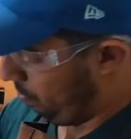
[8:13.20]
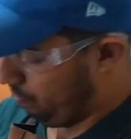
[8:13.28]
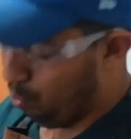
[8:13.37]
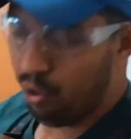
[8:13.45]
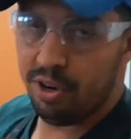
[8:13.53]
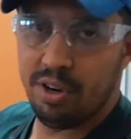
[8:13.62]
of
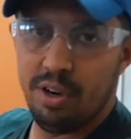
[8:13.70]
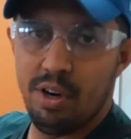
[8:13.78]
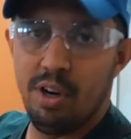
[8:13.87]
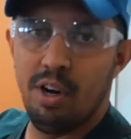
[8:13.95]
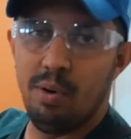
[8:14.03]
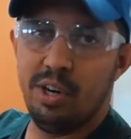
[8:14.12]
board,
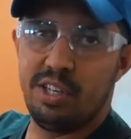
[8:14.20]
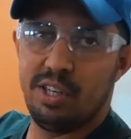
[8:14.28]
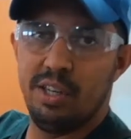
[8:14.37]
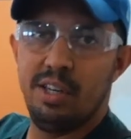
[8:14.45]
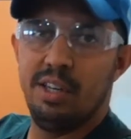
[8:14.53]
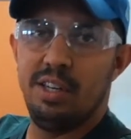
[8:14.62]
which
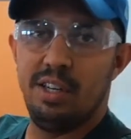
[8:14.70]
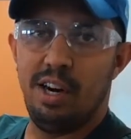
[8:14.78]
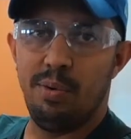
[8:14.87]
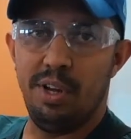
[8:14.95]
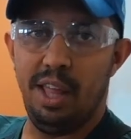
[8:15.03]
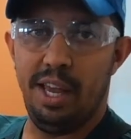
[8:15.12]
I
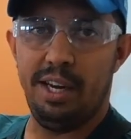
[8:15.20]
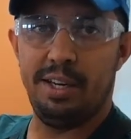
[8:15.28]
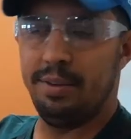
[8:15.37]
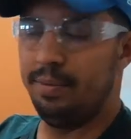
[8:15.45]
really like.